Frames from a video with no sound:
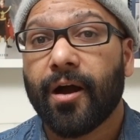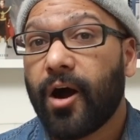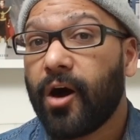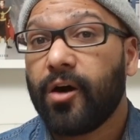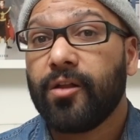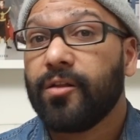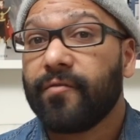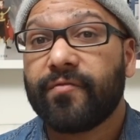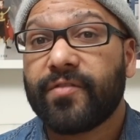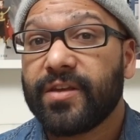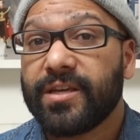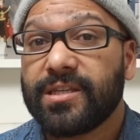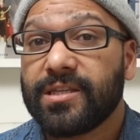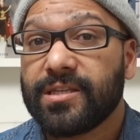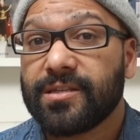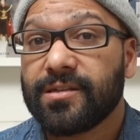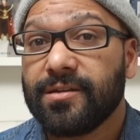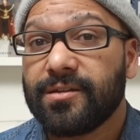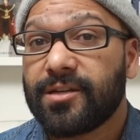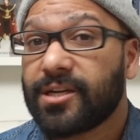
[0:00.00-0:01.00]
All of
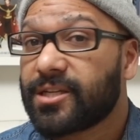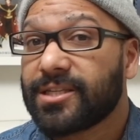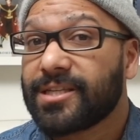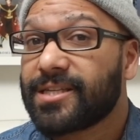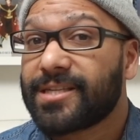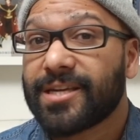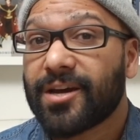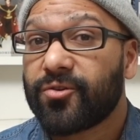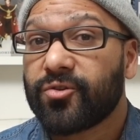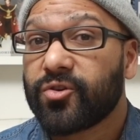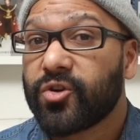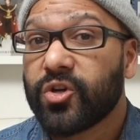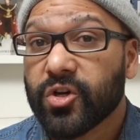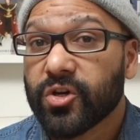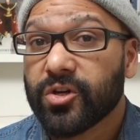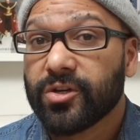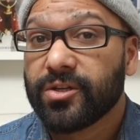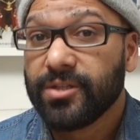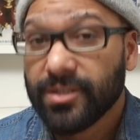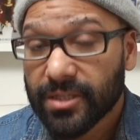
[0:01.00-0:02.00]
this doesn't sound
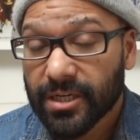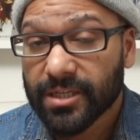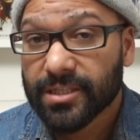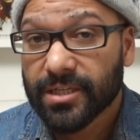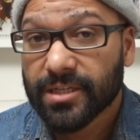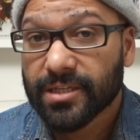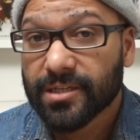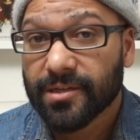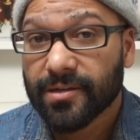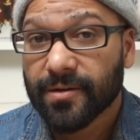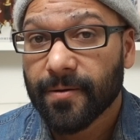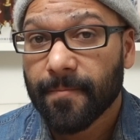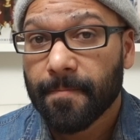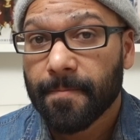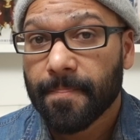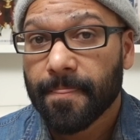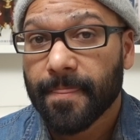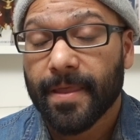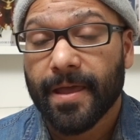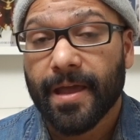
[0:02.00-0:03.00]
good, does it?
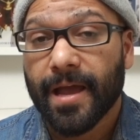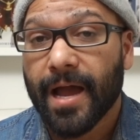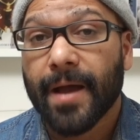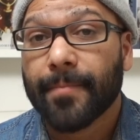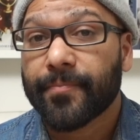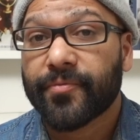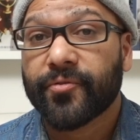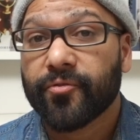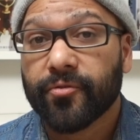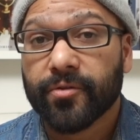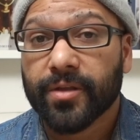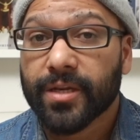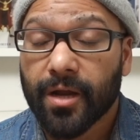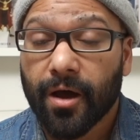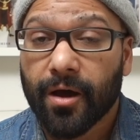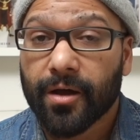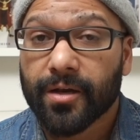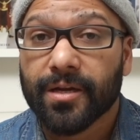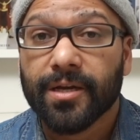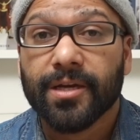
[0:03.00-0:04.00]
Absolutely
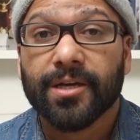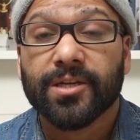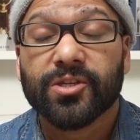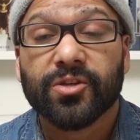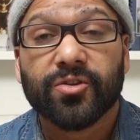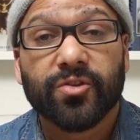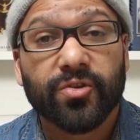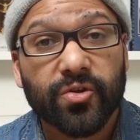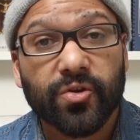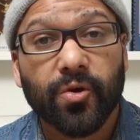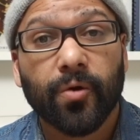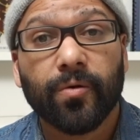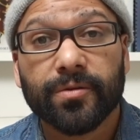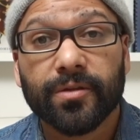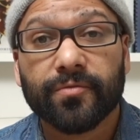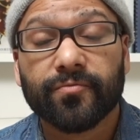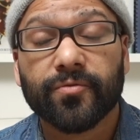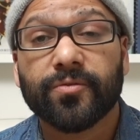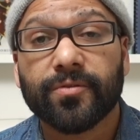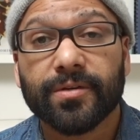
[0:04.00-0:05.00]
not. So the
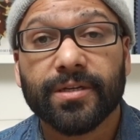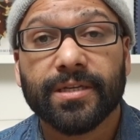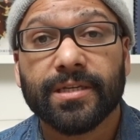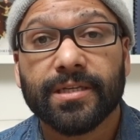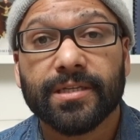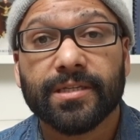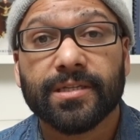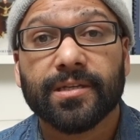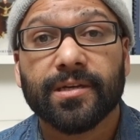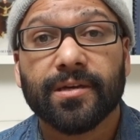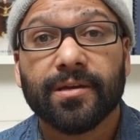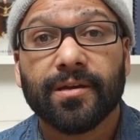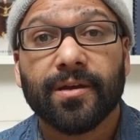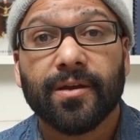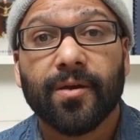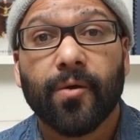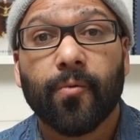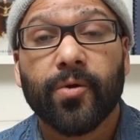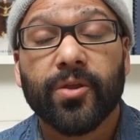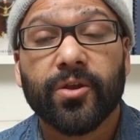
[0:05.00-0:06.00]
golden rule is
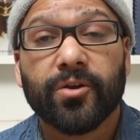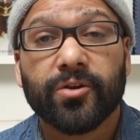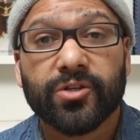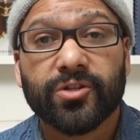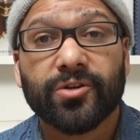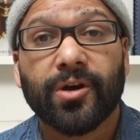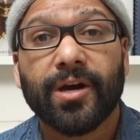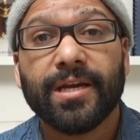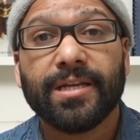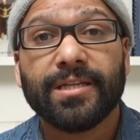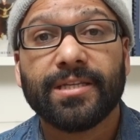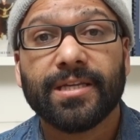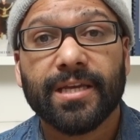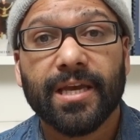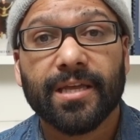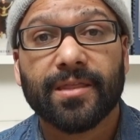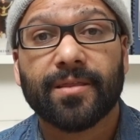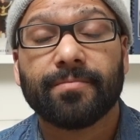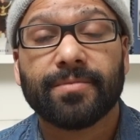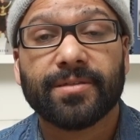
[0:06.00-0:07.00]
when you're trying to
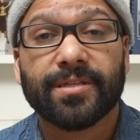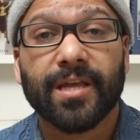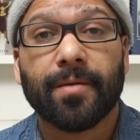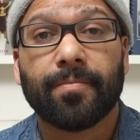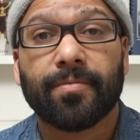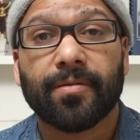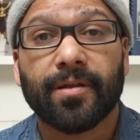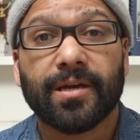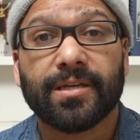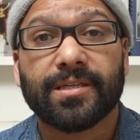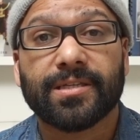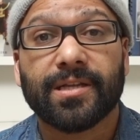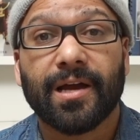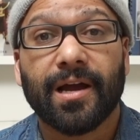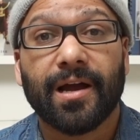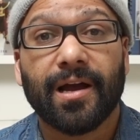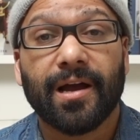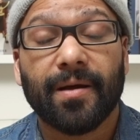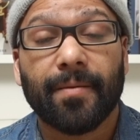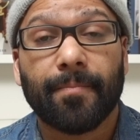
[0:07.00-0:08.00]
get them stabilized,
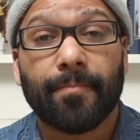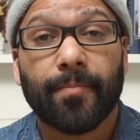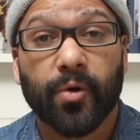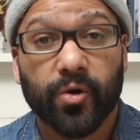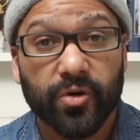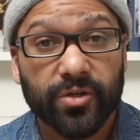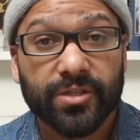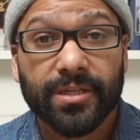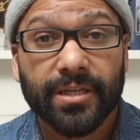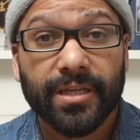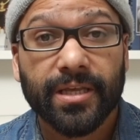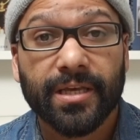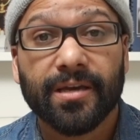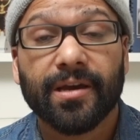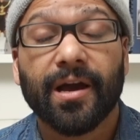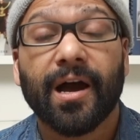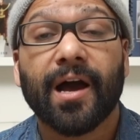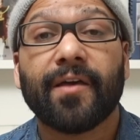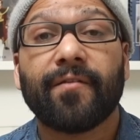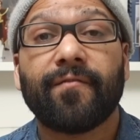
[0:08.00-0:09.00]

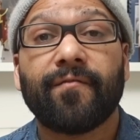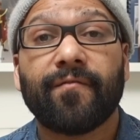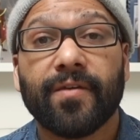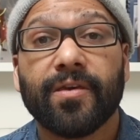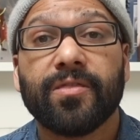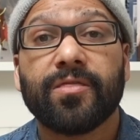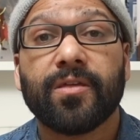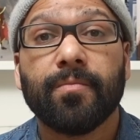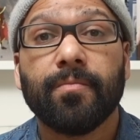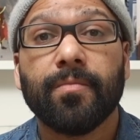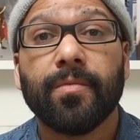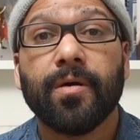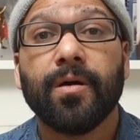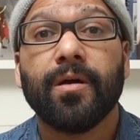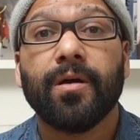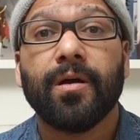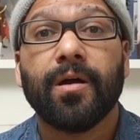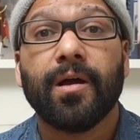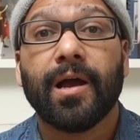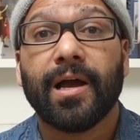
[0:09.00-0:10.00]
personally, I feed them
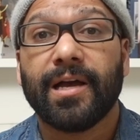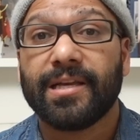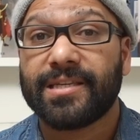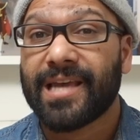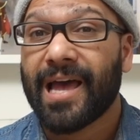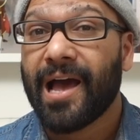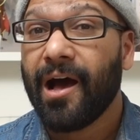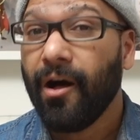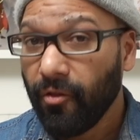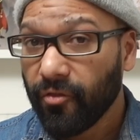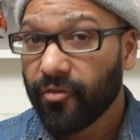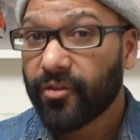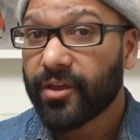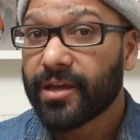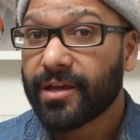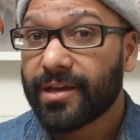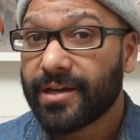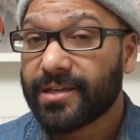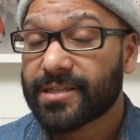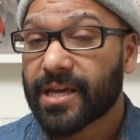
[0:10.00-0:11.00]
as
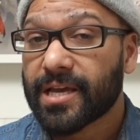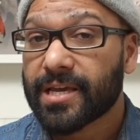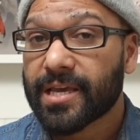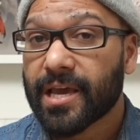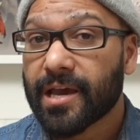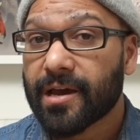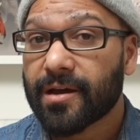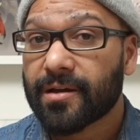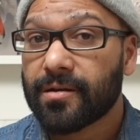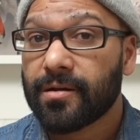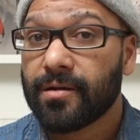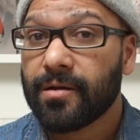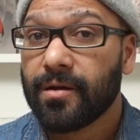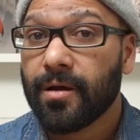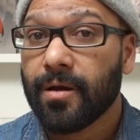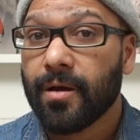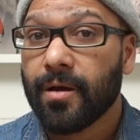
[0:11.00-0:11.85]
healthy as I can,